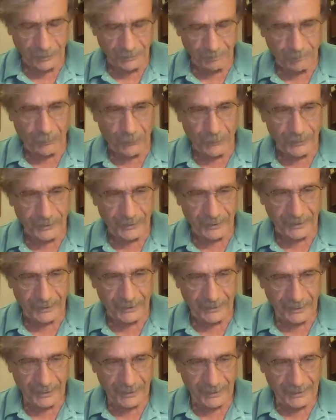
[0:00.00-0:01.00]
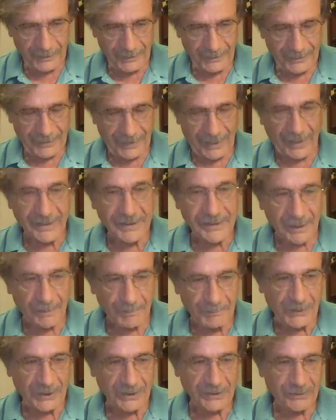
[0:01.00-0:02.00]
point in the
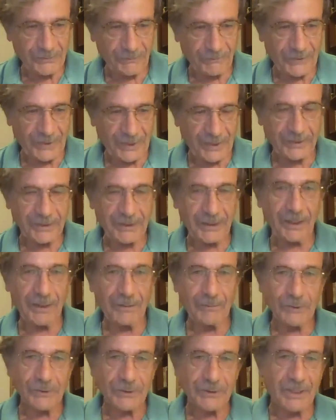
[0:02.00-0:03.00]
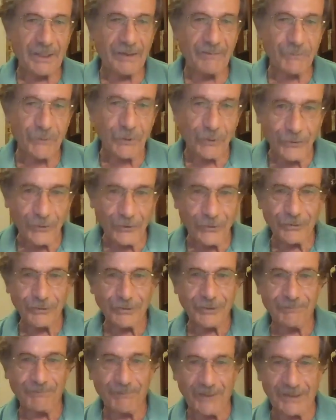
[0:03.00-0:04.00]
acceptance of the idea was Dave
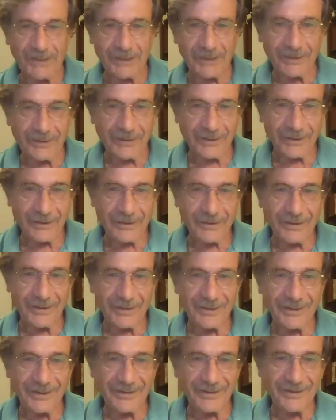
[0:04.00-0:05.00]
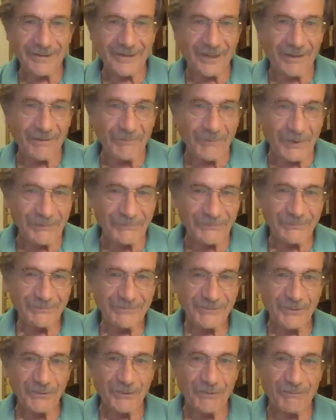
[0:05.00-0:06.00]
Donahue's visit at Tel Aviv
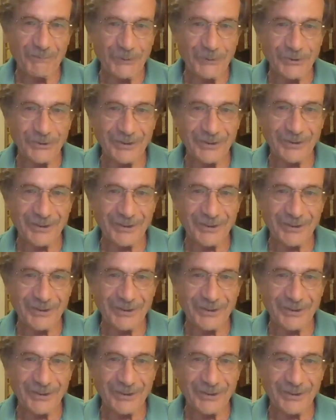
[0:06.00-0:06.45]
University.